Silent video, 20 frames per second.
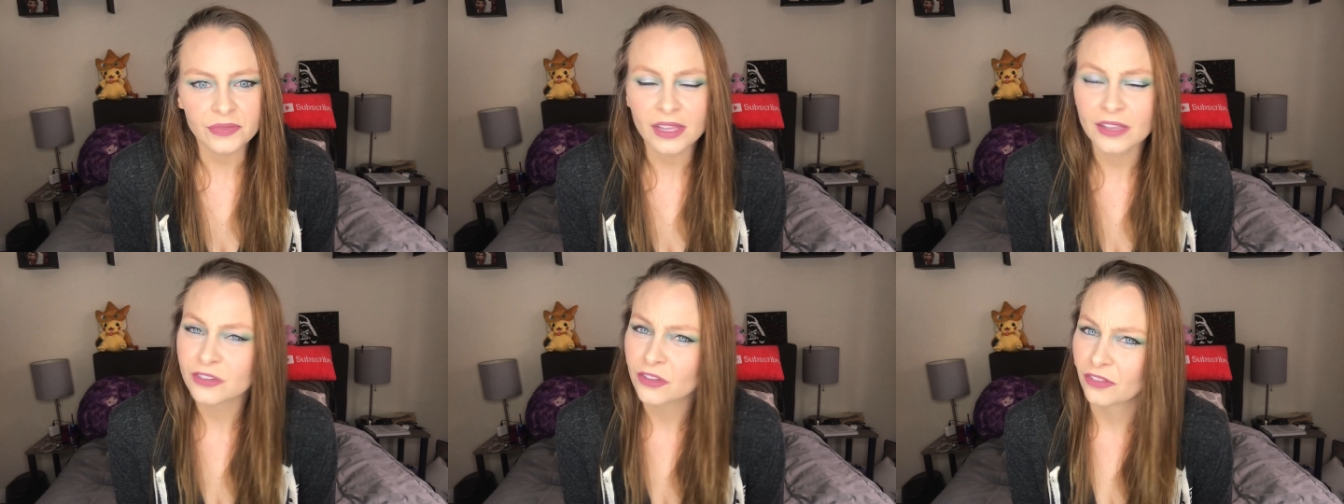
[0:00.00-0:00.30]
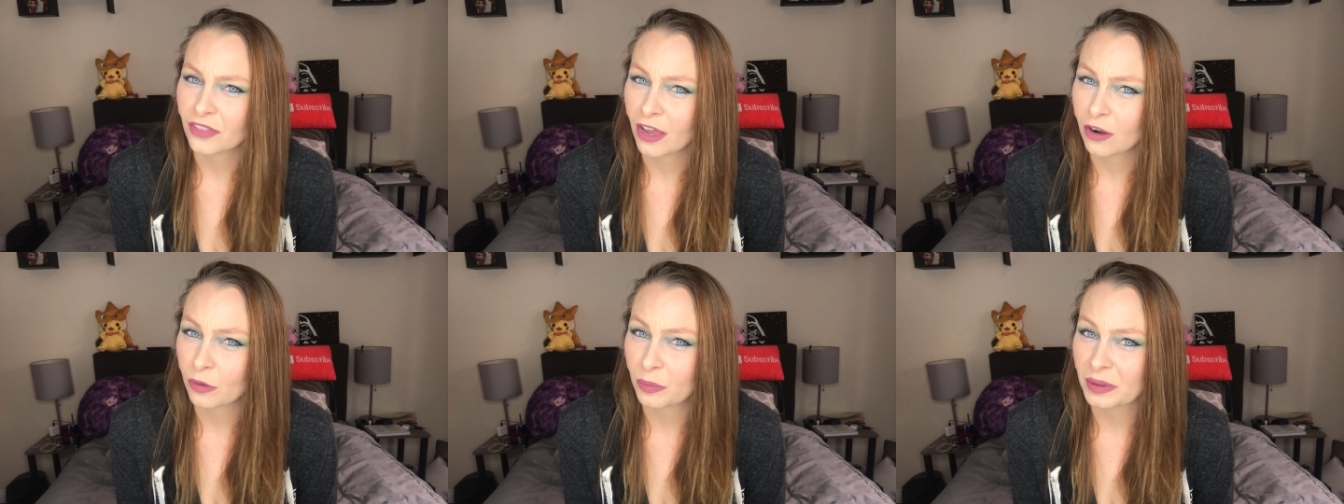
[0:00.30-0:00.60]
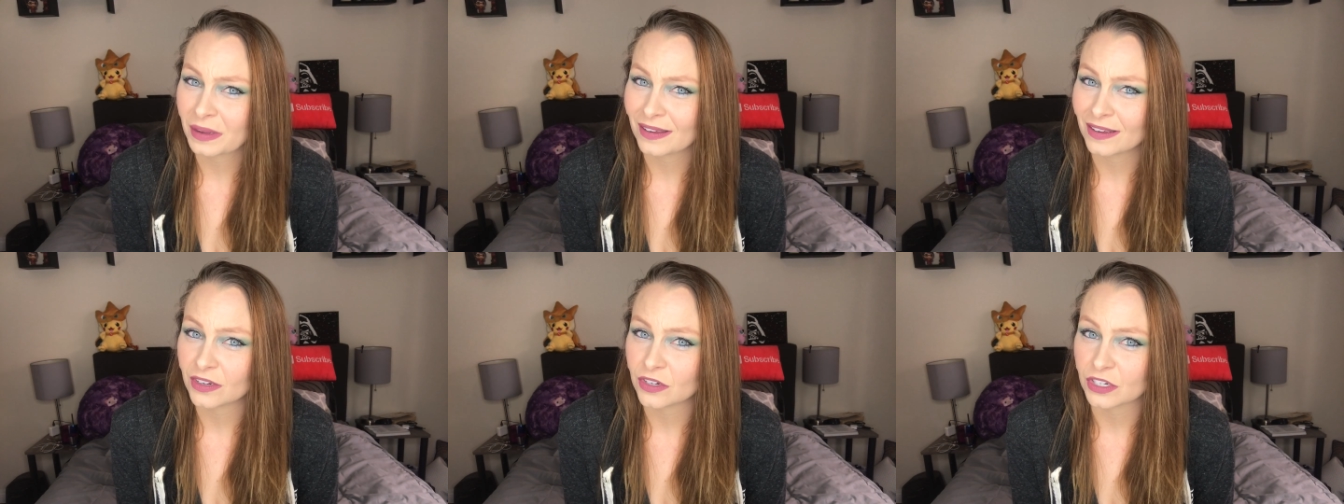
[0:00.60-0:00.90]
So that'll be
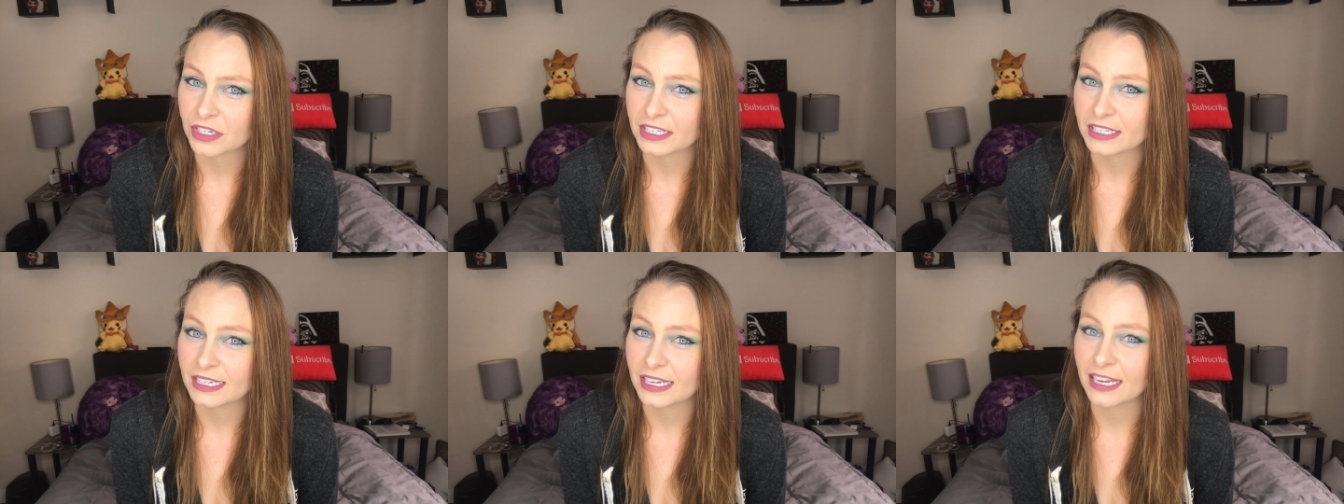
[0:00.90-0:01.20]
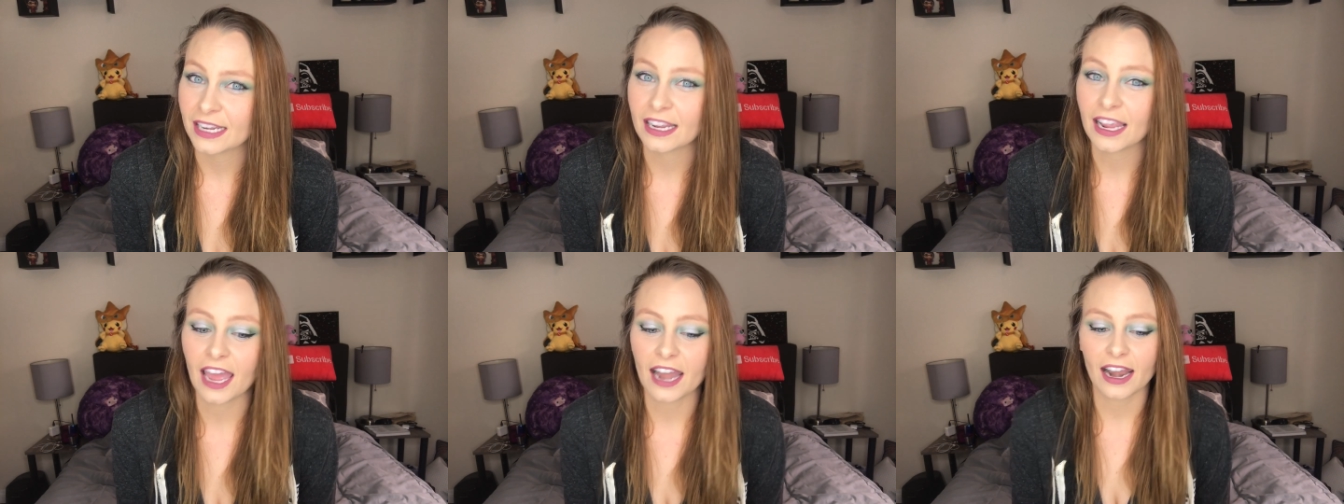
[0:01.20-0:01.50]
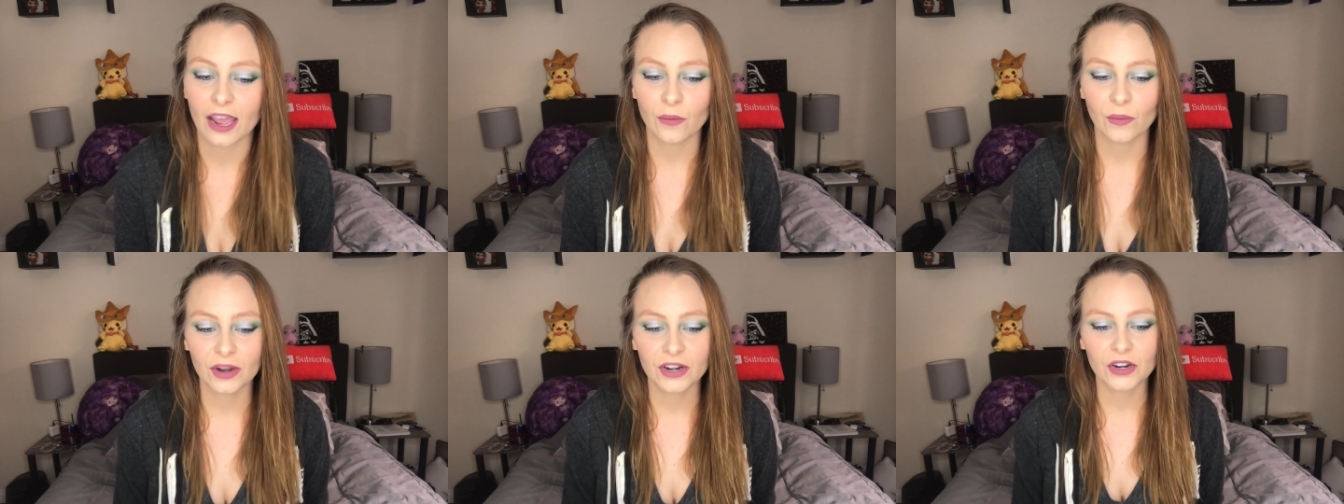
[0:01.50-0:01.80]
interesting. And
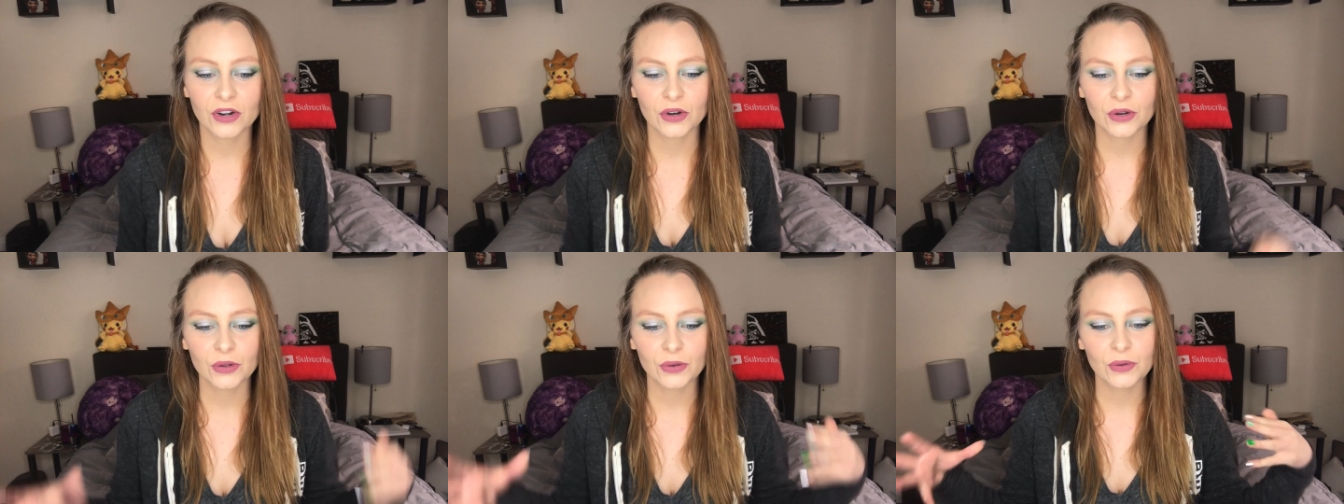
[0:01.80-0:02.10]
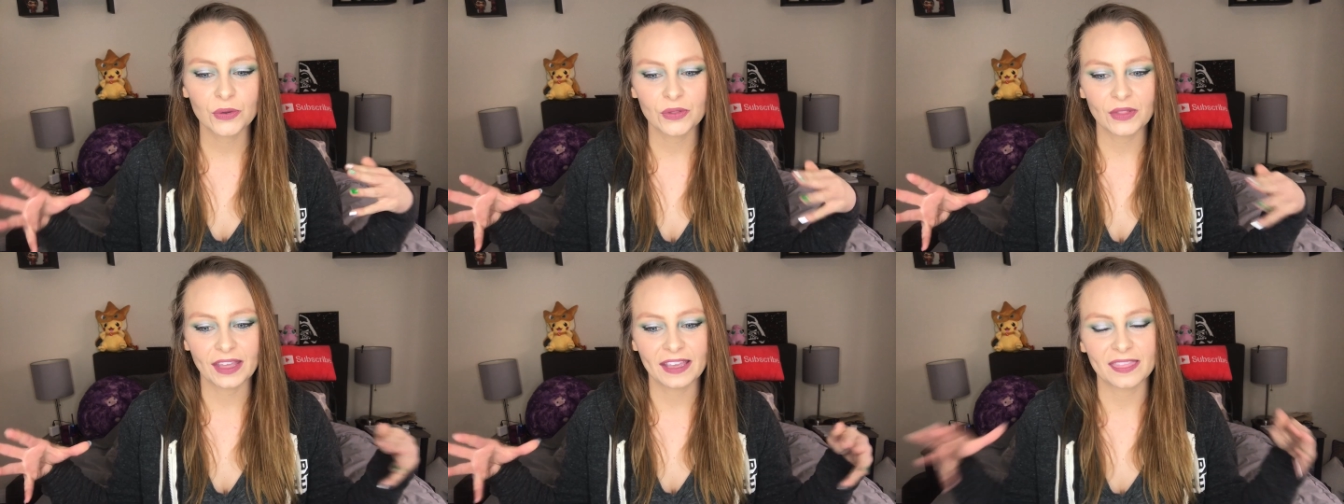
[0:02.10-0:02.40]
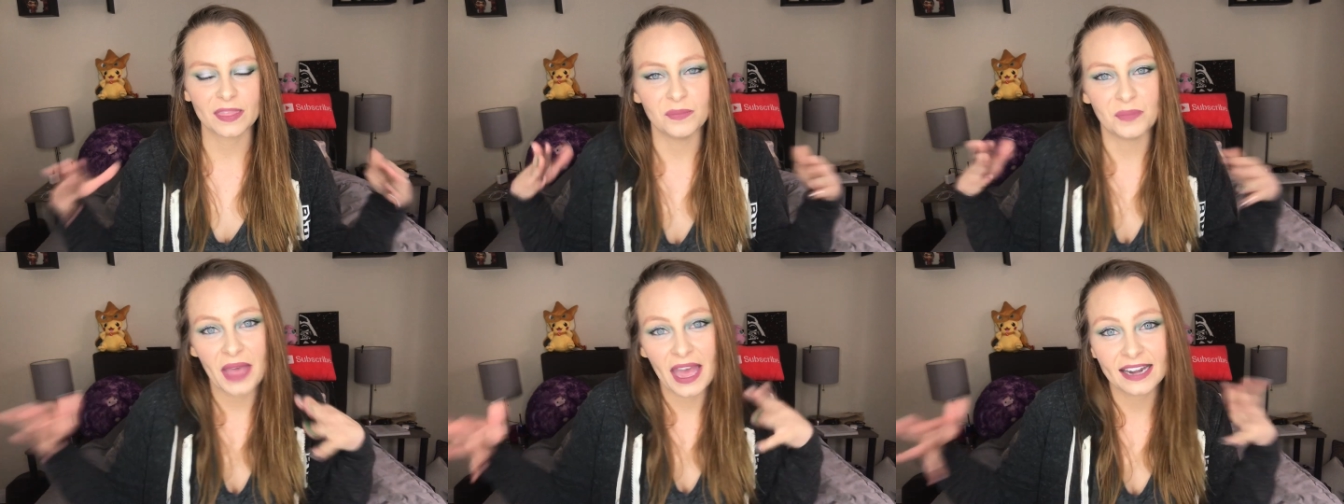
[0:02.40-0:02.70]
I wonder who like
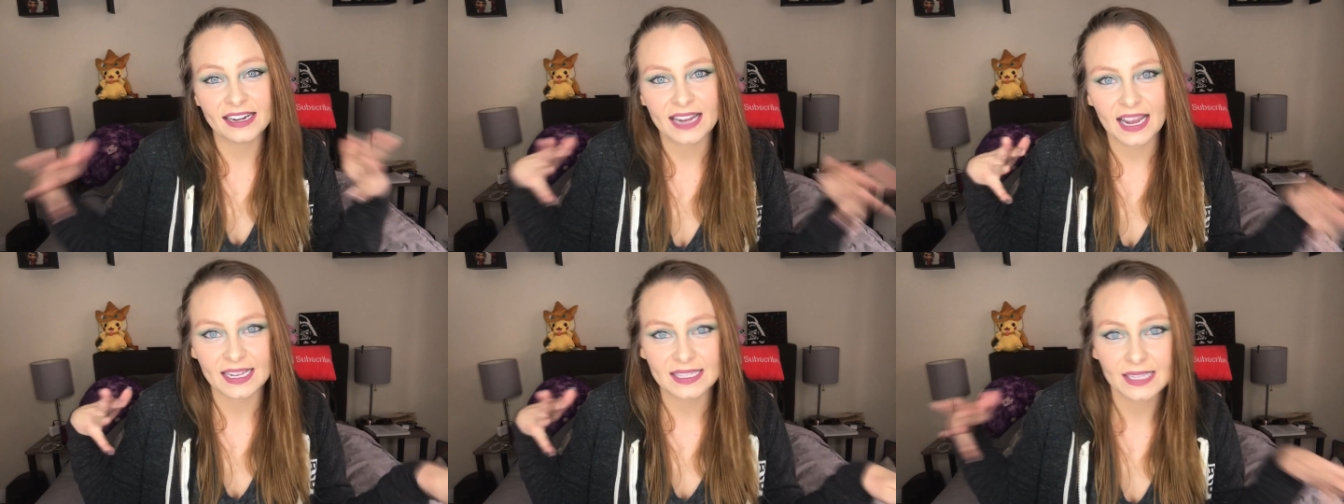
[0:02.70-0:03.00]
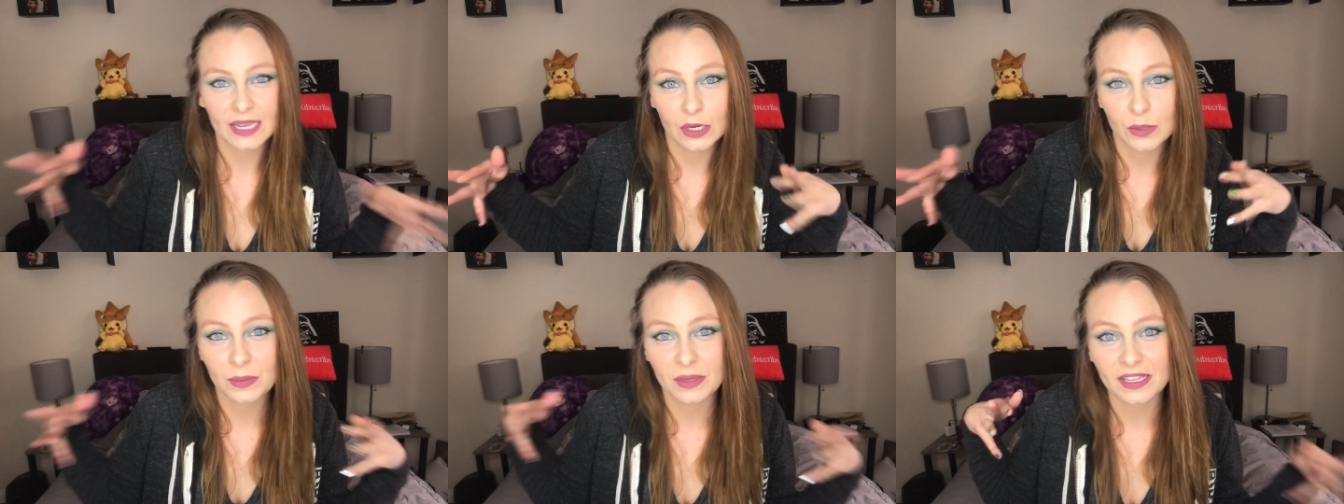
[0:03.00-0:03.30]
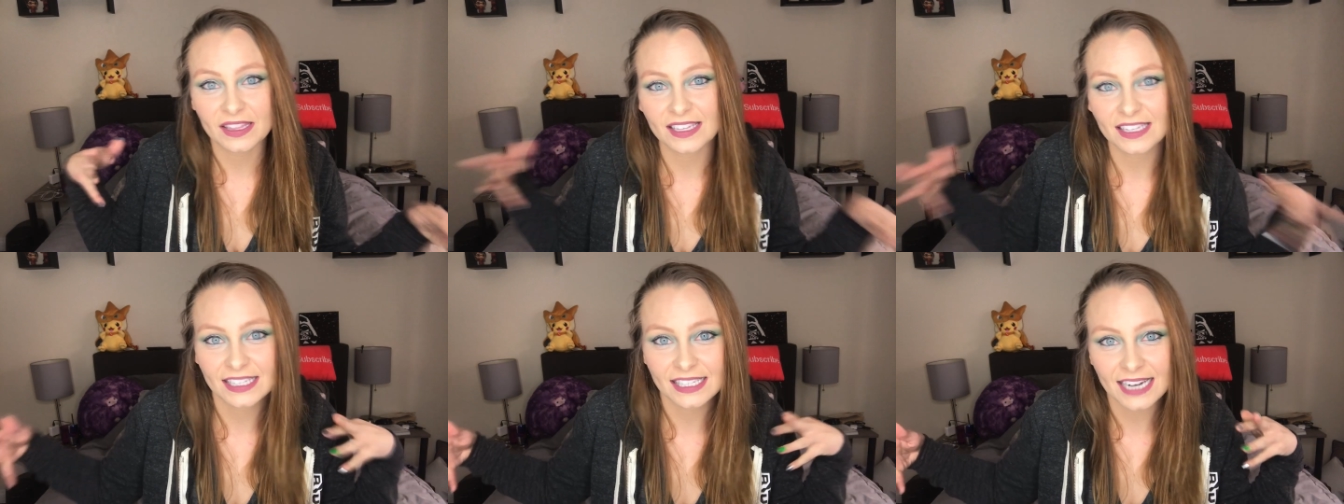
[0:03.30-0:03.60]
the bad guy is gonna be
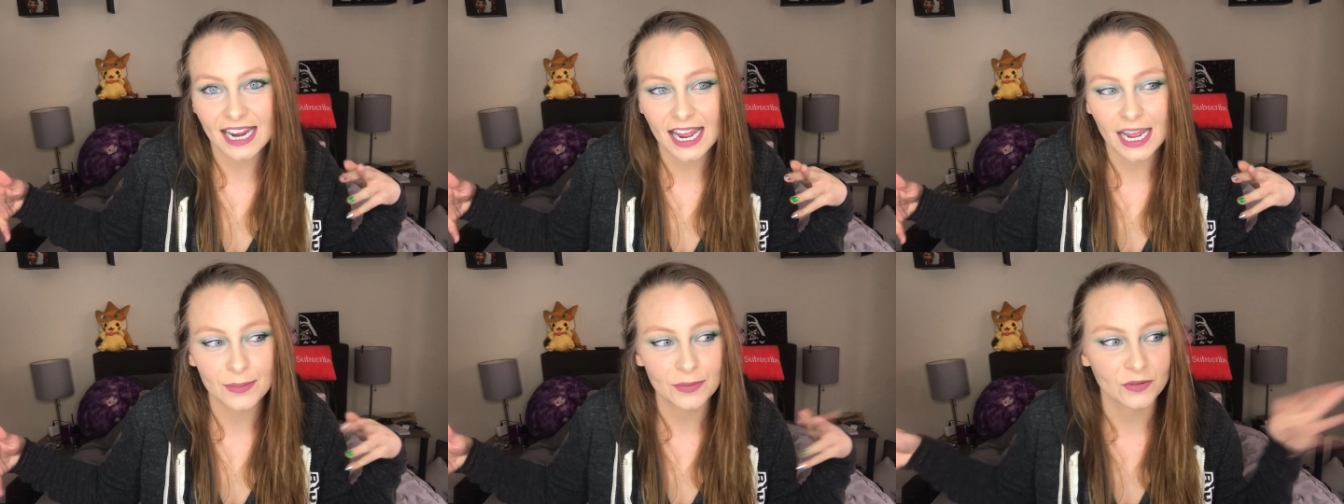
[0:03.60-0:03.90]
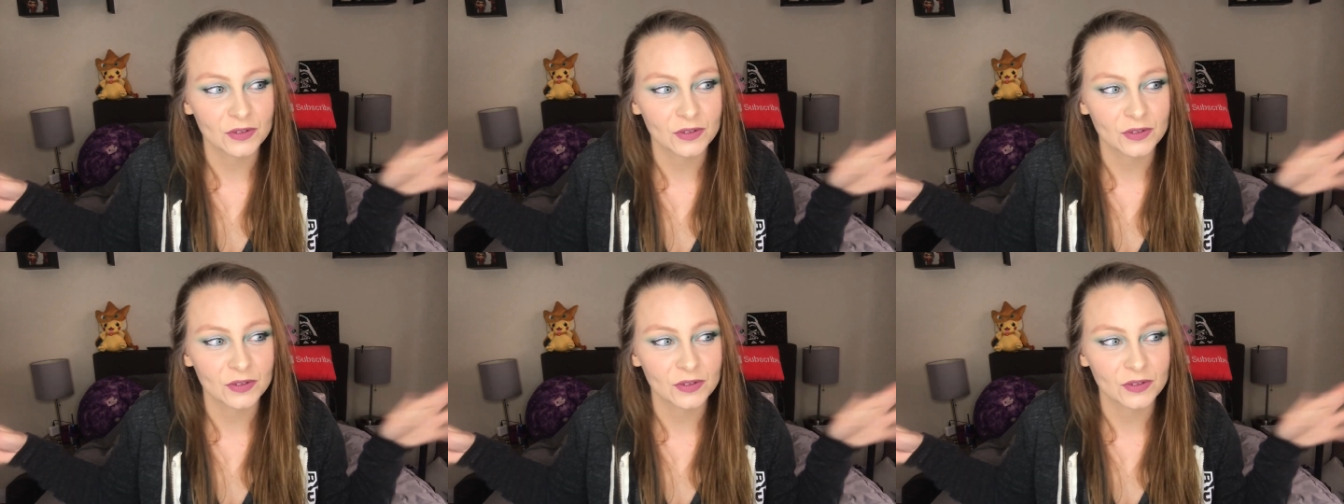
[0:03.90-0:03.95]
this time.